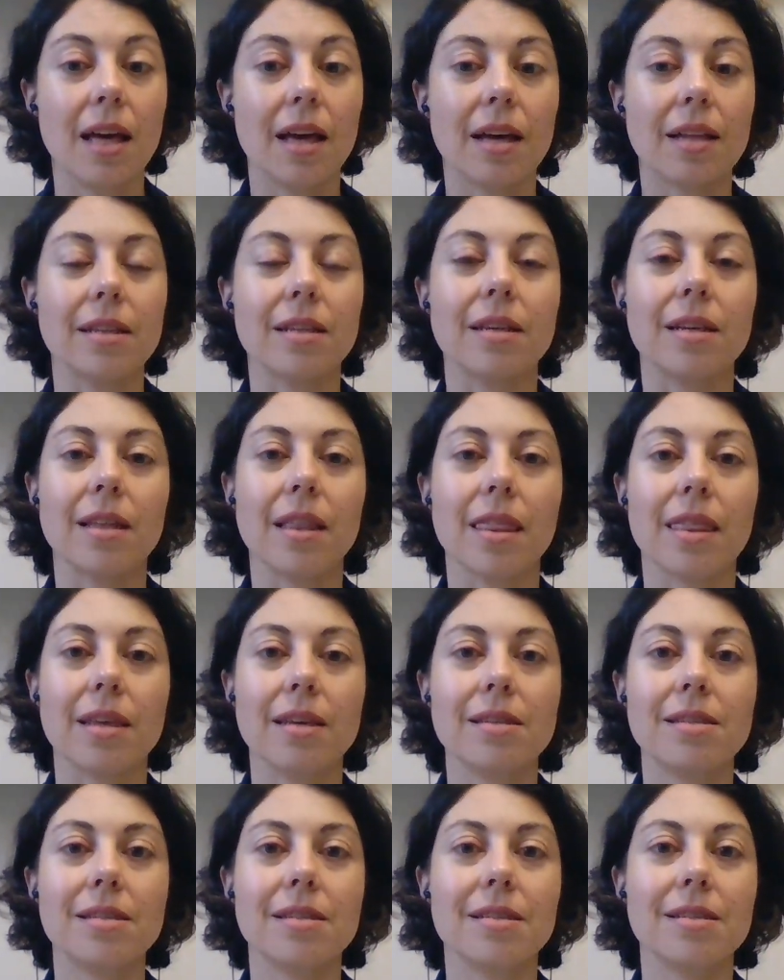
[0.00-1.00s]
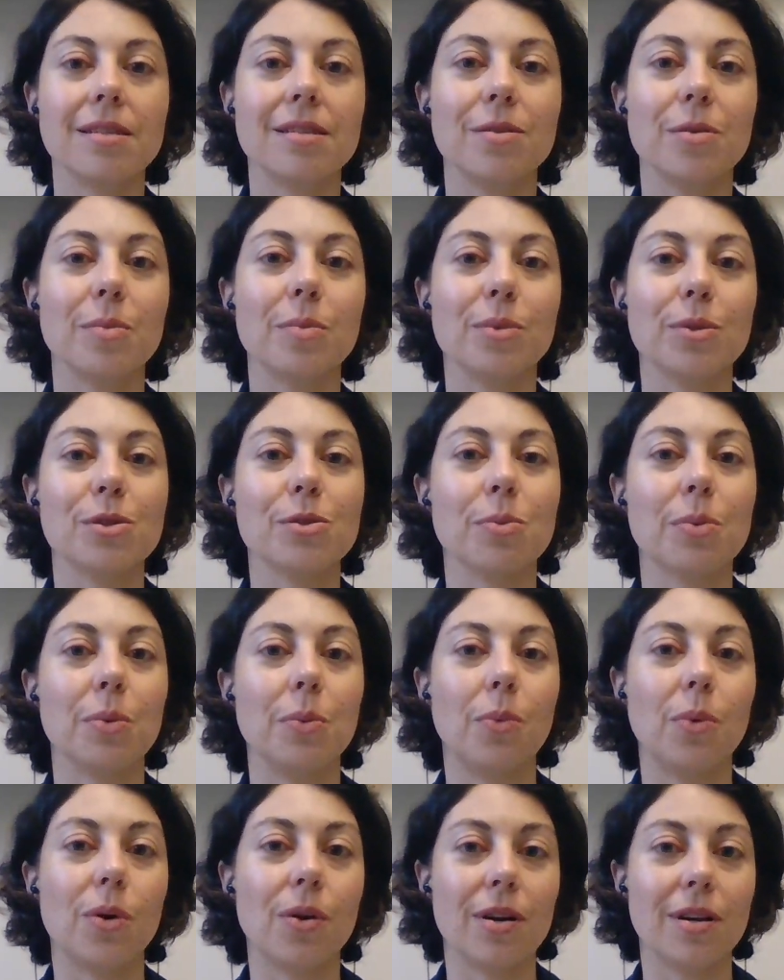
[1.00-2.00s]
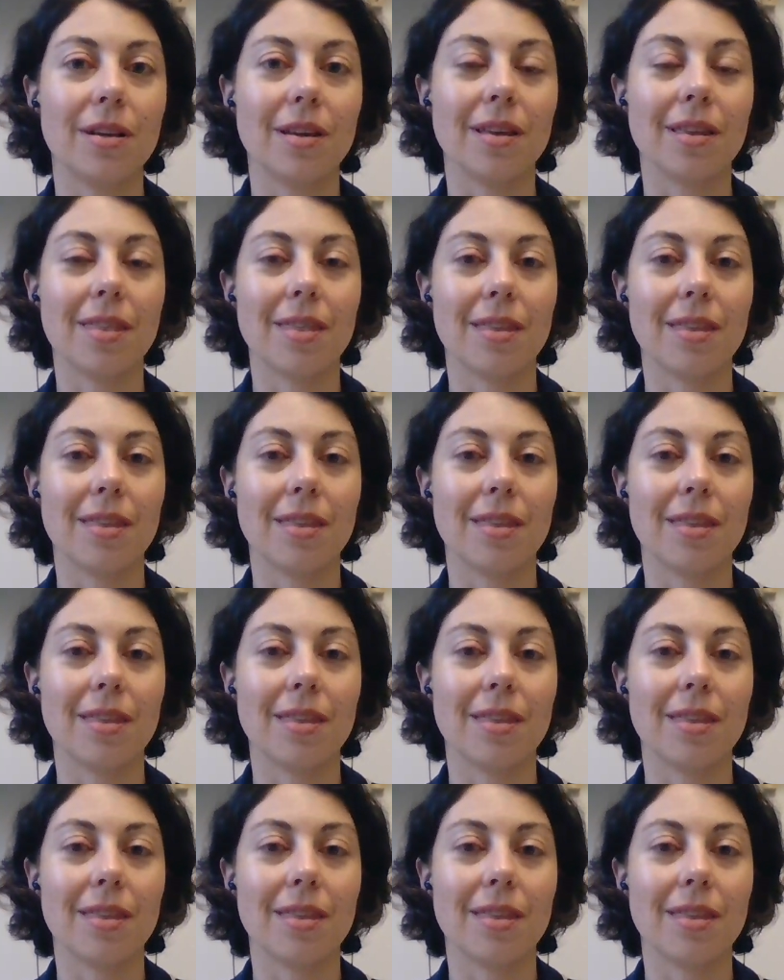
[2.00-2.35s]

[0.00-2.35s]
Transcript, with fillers: and this is the most rewarding